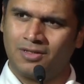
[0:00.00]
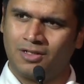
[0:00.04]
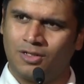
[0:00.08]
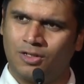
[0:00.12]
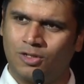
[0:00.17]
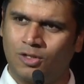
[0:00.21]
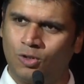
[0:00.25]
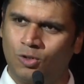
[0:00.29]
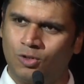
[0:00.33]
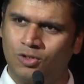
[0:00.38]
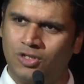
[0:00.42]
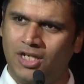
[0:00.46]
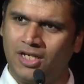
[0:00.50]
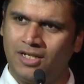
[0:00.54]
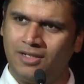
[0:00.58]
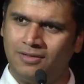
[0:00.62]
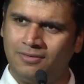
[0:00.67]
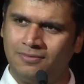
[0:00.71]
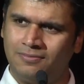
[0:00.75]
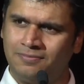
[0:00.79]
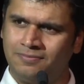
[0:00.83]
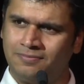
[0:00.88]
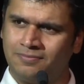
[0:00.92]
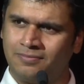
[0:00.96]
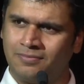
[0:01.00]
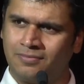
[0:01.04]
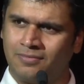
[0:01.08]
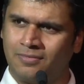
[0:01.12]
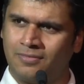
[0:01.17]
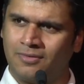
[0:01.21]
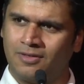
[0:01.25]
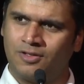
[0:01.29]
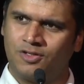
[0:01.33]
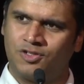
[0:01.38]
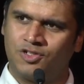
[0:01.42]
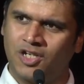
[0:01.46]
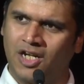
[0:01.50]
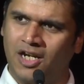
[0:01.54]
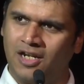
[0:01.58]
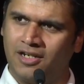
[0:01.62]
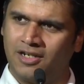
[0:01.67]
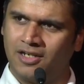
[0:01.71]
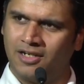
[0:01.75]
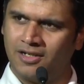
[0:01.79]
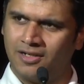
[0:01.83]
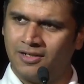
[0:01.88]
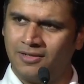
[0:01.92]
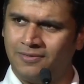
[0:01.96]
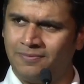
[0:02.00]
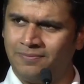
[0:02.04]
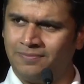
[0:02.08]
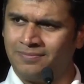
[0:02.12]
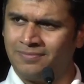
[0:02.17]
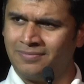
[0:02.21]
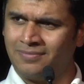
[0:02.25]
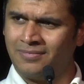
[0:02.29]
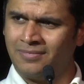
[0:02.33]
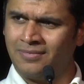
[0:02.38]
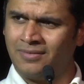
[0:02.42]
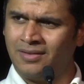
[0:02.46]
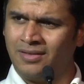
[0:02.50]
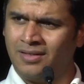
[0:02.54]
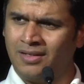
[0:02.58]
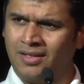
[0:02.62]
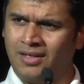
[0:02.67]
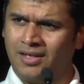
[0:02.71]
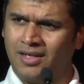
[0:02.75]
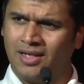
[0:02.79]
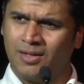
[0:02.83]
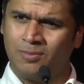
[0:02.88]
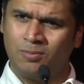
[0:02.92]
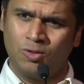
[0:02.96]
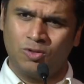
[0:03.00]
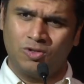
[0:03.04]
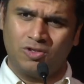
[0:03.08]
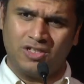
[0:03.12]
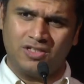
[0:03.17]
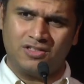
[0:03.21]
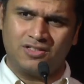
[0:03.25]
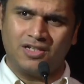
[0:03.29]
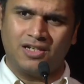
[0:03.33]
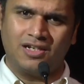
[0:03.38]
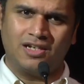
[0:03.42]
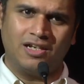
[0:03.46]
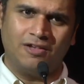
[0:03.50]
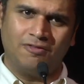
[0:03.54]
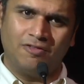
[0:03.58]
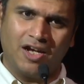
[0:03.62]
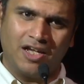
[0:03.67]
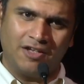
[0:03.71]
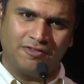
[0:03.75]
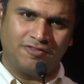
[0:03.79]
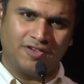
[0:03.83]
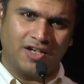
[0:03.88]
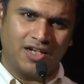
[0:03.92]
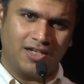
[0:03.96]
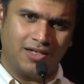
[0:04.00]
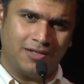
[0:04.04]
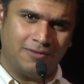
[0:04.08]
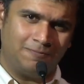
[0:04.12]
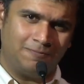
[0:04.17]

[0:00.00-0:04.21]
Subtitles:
clothing, shelter, and more recently, Wi Fi.